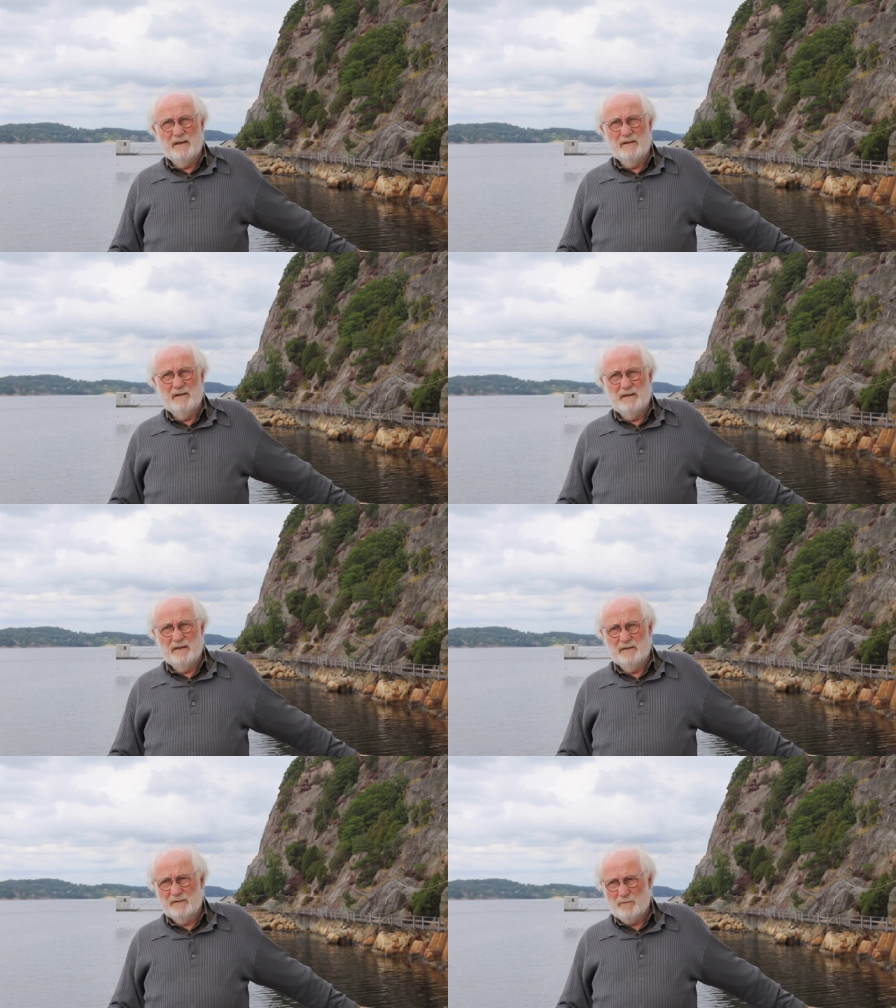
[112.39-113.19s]
Uh,
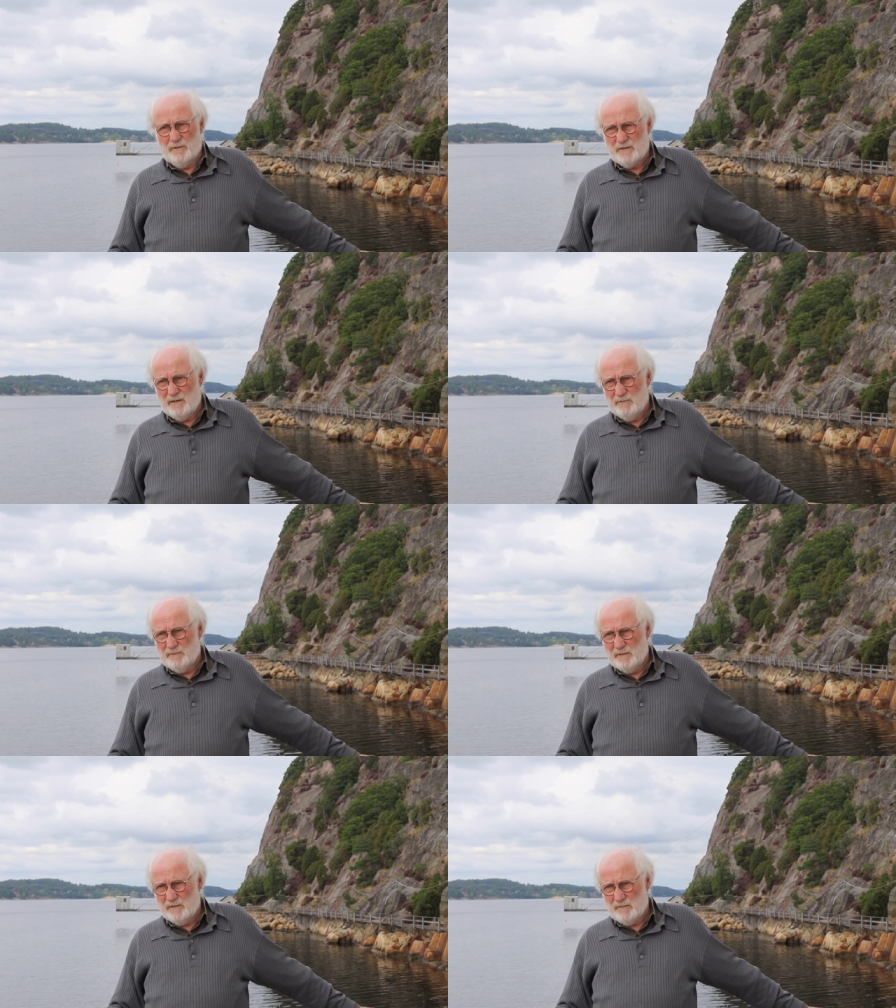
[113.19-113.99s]
and it was
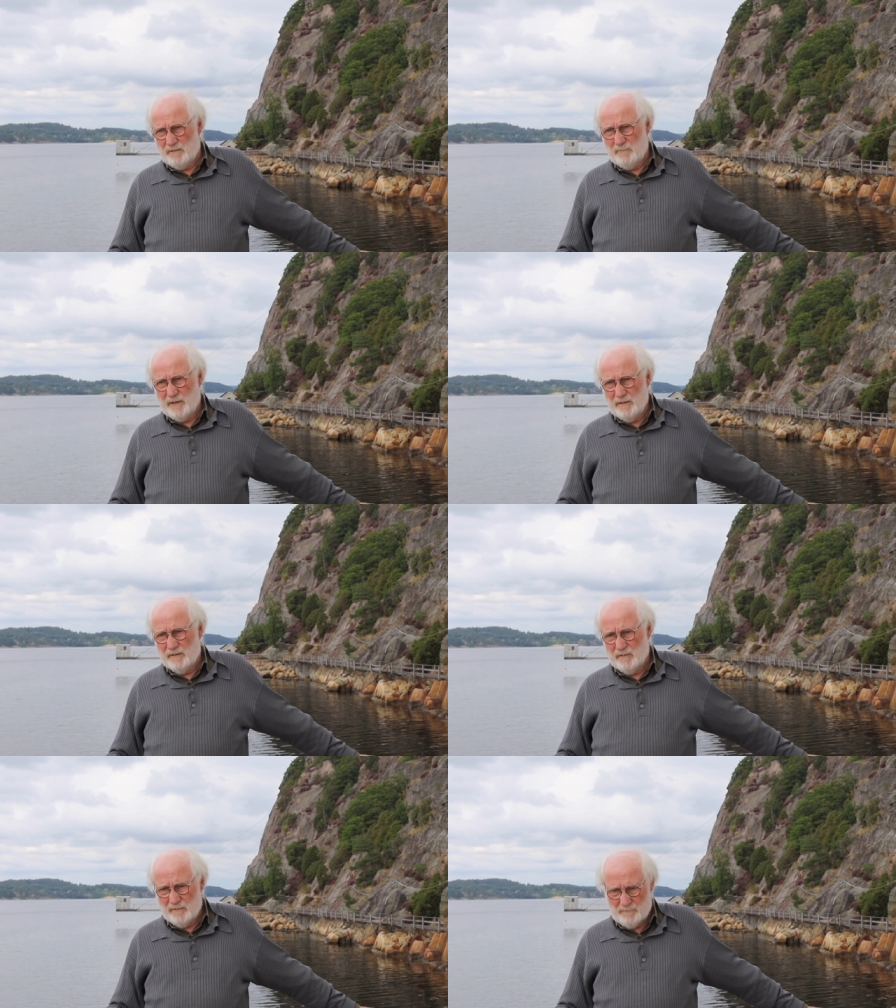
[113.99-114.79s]
founded uh,
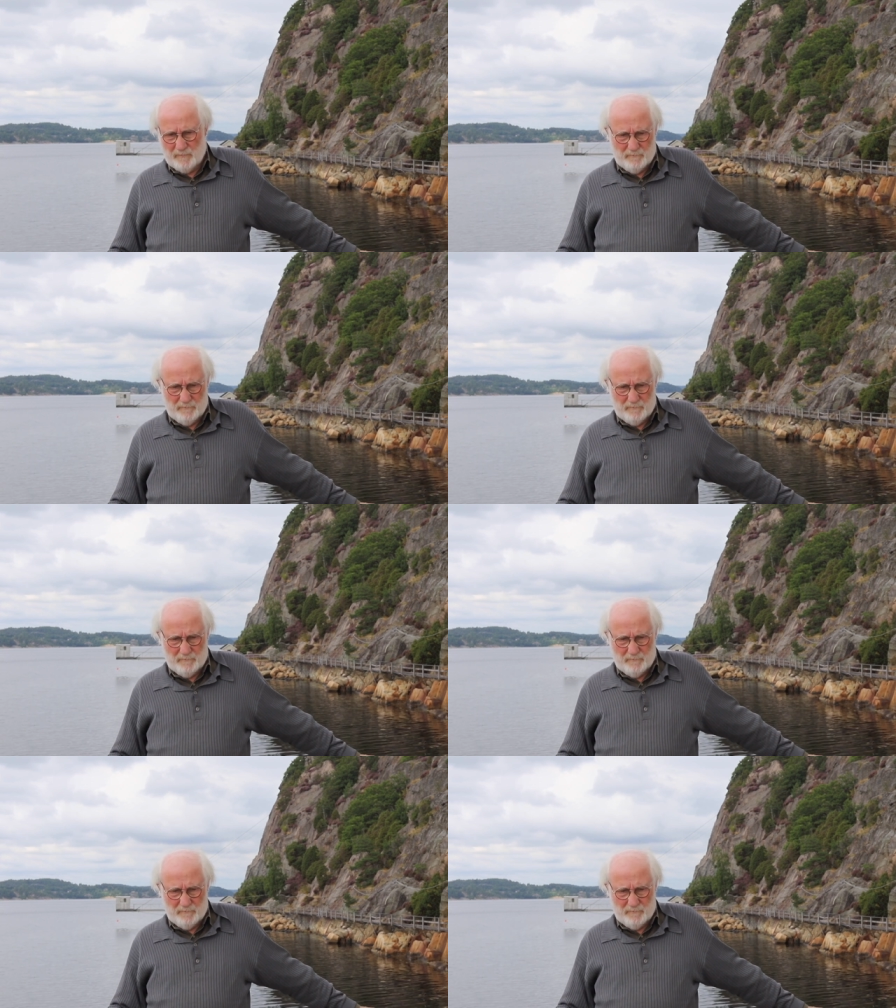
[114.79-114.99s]
mainly uh,